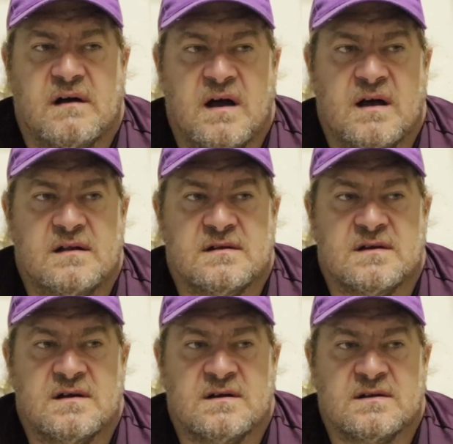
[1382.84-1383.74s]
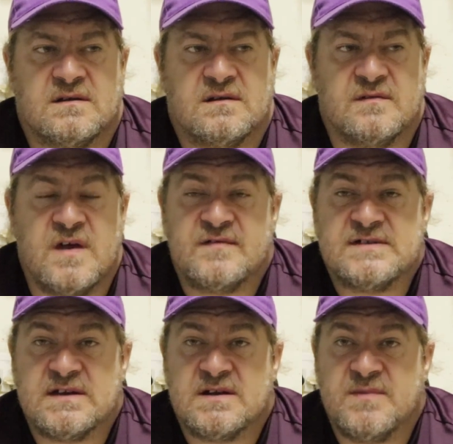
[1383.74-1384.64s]
and they've
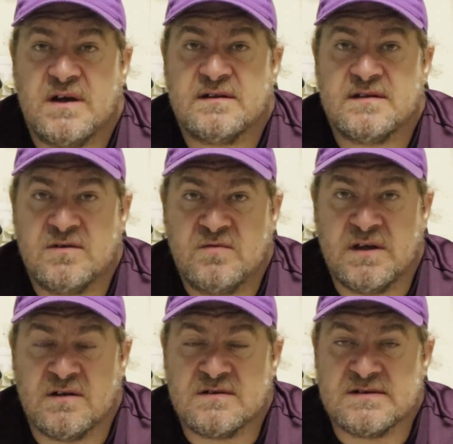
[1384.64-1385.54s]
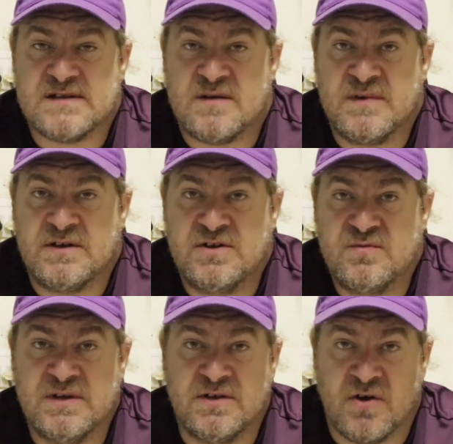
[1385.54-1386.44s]
taken me under their wing because I'm a
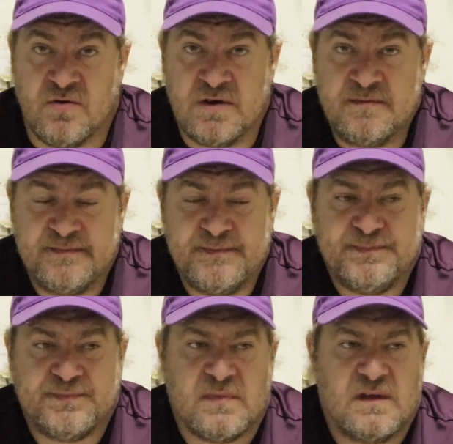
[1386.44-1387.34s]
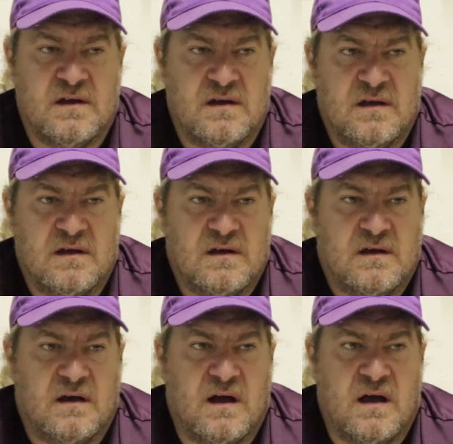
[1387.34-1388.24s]
newbie grower.
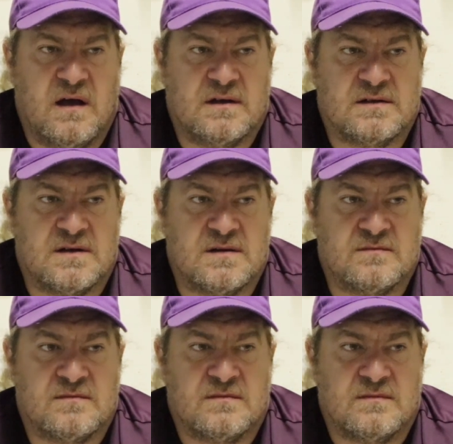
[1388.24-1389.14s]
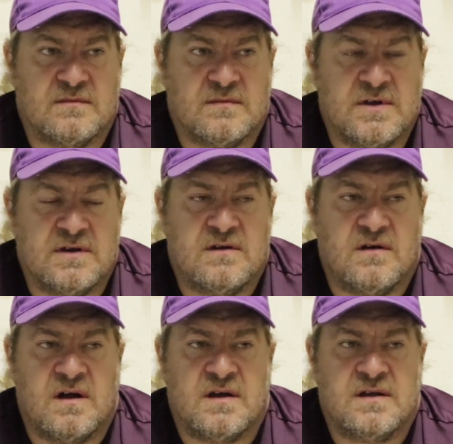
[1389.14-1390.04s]
And you know,
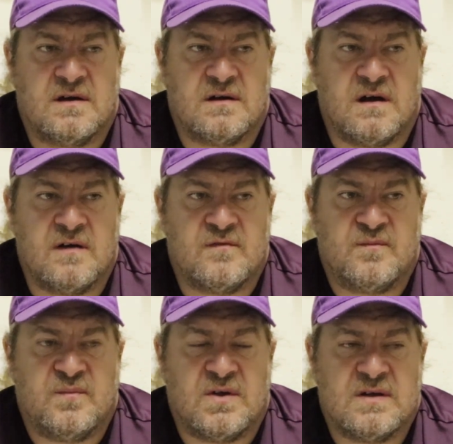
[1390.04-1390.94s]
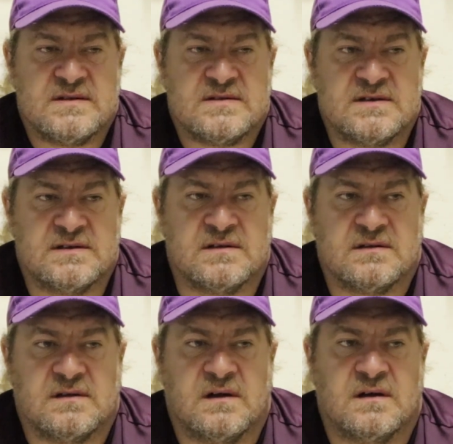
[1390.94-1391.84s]
I've planted
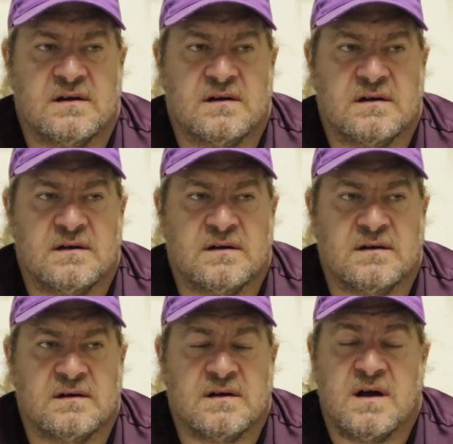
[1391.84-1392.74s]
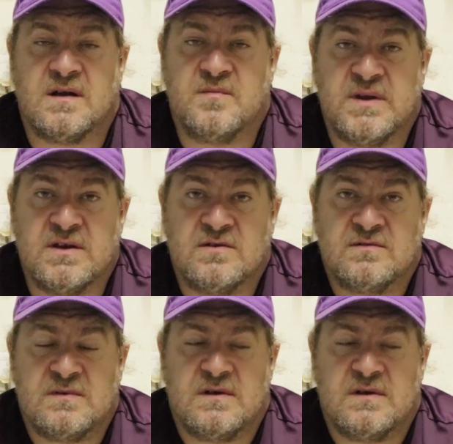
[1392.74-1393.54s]
jalapeno,